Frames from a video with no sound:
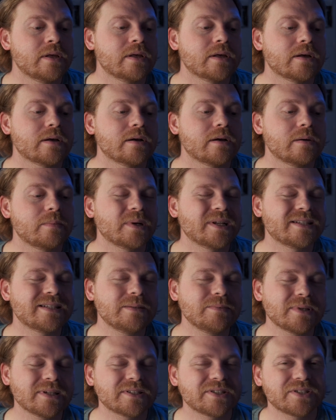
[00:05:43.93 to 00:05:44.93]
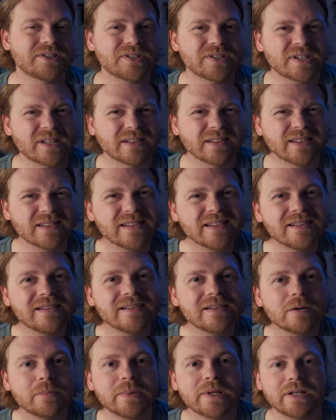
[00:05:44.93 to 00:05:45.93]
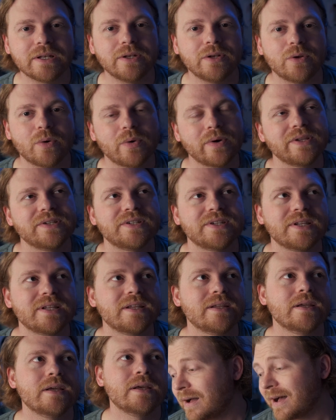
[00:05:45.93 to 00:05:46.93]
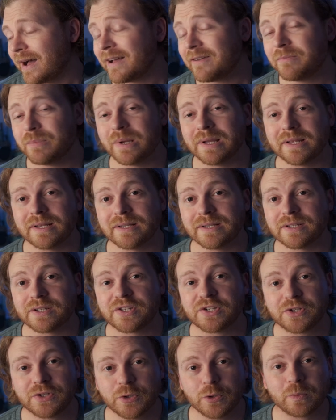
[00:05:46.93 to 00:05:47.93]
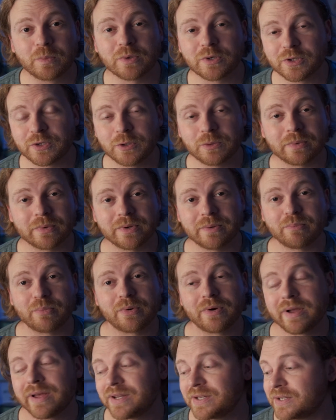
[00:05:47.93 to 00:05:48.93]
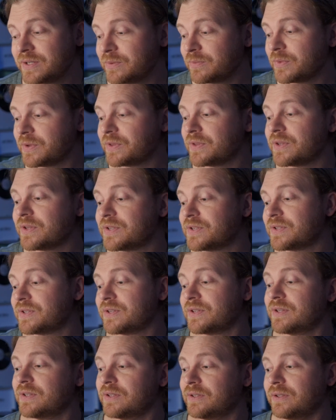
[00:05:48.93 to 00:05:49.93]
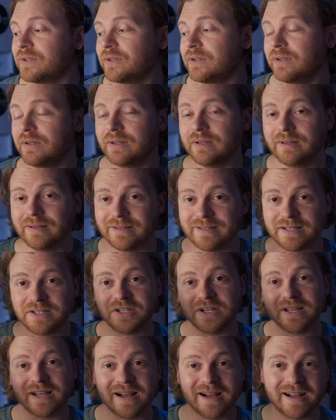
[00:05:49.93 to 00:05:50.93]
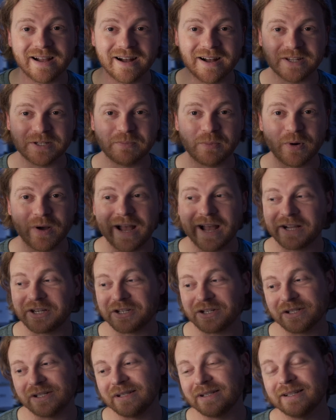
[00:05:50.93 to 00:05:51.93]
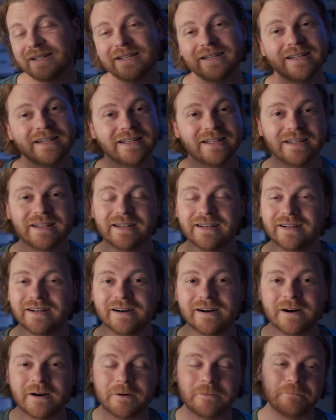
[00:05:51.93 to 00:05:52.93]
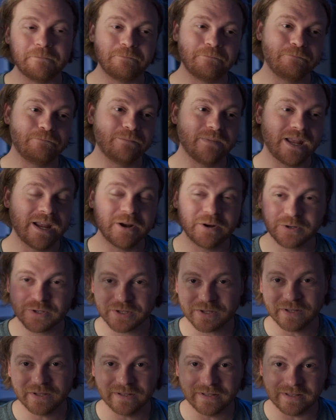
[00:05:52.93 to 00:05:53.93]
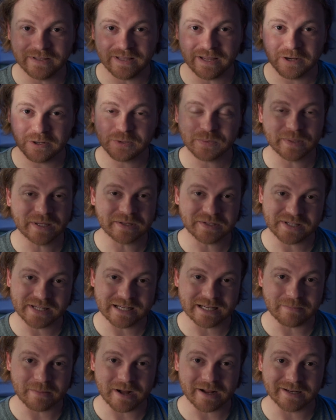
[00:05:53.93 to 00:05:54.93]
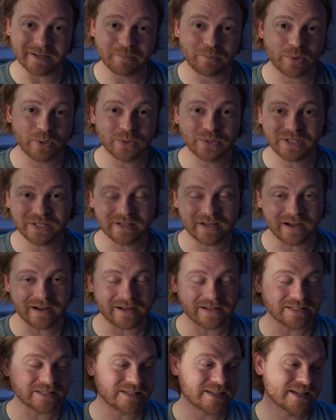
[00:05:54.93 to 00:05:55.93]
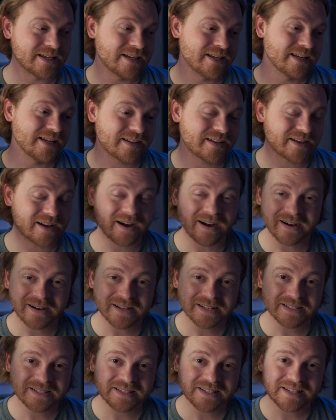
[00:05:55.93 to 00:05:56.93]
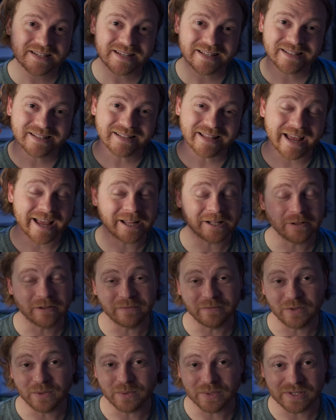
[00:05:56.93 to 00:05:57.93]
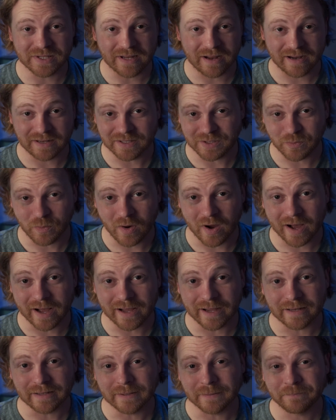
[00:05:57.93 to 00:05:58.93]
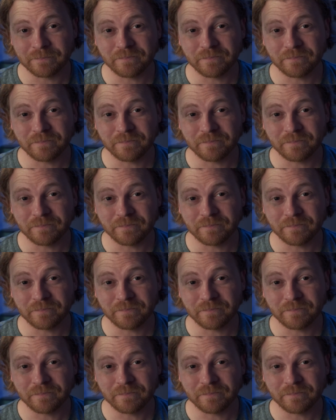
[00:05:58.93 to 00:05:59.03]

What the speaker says: but it seems like it's just a little bit noisy. I've been super impressed with this DJI Osmo Action. Here's what I'll say about it. Pros and cons. Cons, the angle of view is not as wide